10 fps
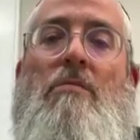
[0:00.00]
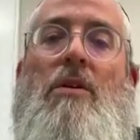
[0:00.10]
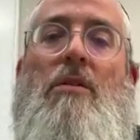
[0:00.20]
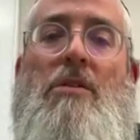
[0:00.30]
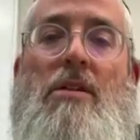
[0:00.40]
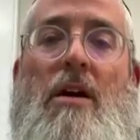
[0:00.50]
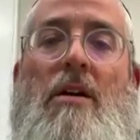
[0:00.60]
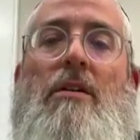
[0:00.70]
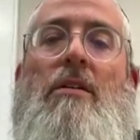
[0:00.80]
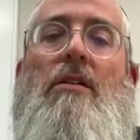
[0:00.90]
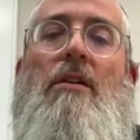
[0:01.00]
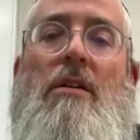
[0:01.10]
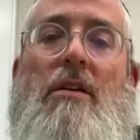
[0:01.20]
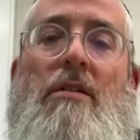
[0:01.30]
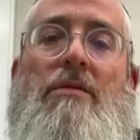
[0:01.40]
Makam tsar,
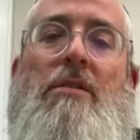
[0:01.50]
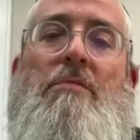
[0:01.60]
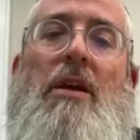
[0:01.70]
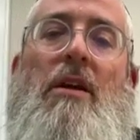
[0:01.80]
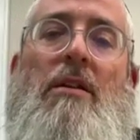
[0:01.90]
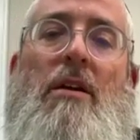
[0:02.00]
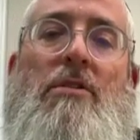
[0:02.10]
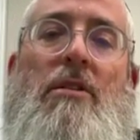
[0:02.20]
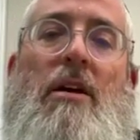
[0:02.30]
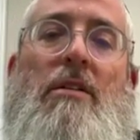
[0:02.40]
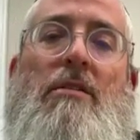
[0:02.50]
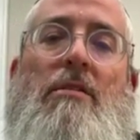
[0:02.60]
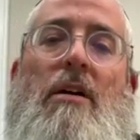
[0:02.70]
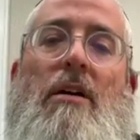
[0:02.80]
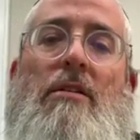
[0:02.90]
and if there's pain, yesh
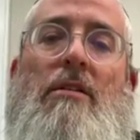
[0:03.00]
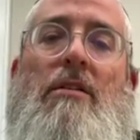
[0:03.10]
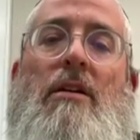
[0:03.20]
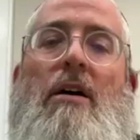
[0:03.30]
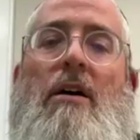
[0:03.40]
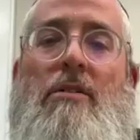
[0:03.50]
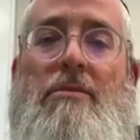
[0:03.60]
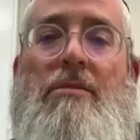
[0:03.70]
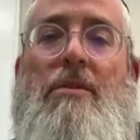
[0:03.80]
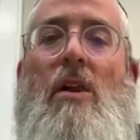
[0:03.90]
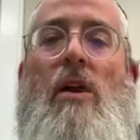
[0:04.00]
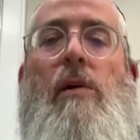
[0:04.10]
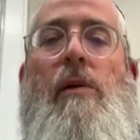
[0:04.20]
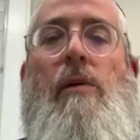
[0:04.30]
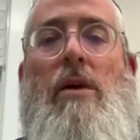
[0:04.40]
lahater al yidei akum,
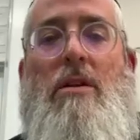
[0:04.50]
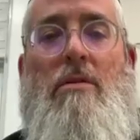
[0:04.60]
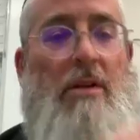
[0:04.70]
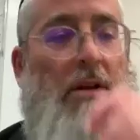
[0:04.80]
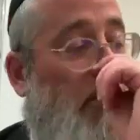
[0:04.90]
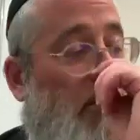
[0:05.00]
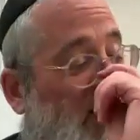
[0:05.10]
and you're allowed